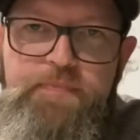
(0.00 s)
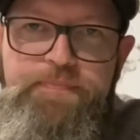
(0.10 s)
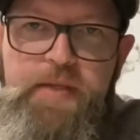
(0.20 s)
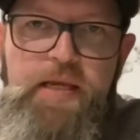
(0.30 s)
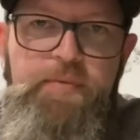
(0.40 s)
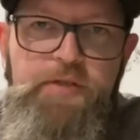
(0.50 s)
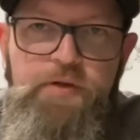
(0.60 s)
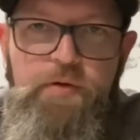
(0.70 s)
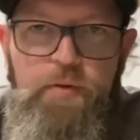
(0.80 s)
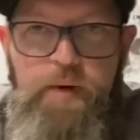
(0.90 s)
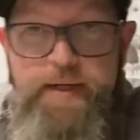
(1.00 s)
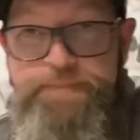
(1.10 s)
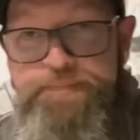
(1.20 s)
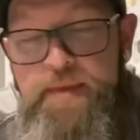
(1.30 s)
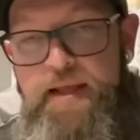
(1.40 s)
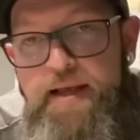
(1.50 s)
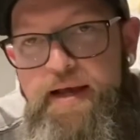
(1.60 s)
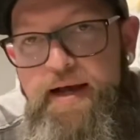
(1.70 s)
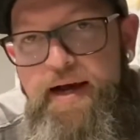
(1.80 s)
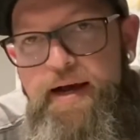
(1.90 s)
immature way.
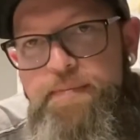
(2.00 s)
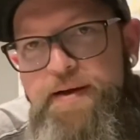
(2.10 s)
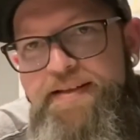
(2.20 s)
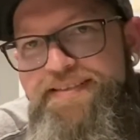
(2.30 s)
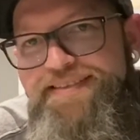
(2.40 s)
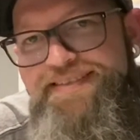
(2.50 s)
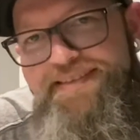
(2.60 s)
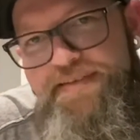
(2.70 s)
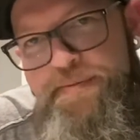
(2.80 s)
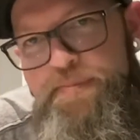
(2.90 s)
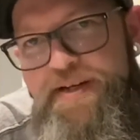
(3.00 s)
But